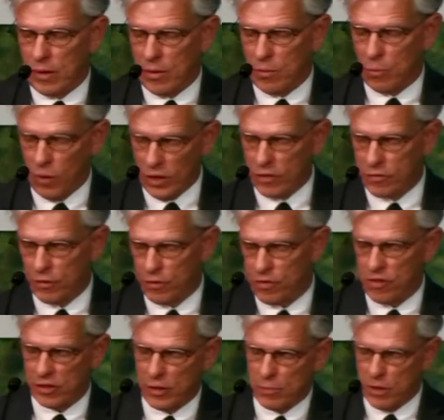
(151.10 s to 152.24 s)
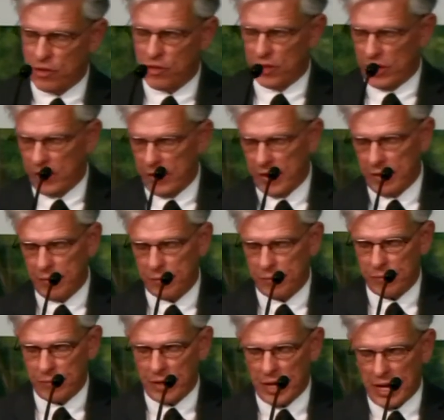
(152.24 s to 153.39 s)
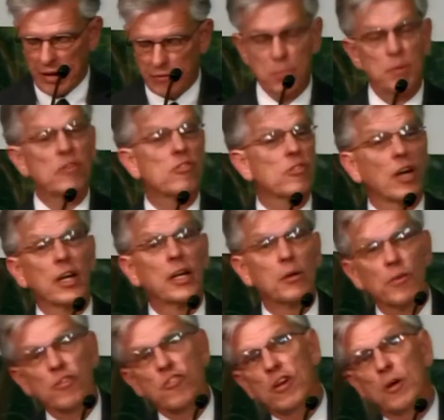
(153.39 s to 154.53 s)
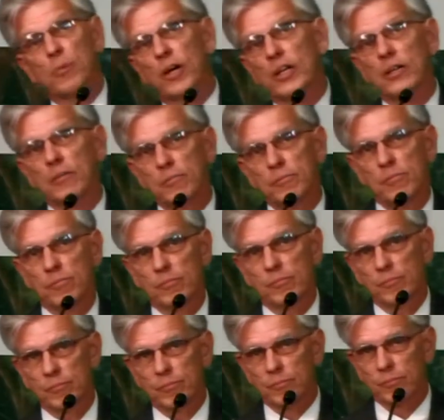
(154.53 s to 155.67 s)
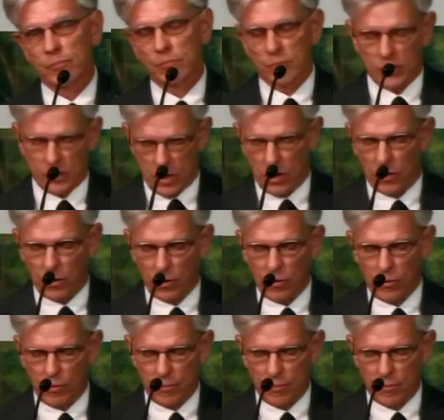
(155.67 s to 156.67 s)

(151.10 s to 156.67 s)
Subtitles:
Wonderful, said the missionary. Have you been studying with someone? No.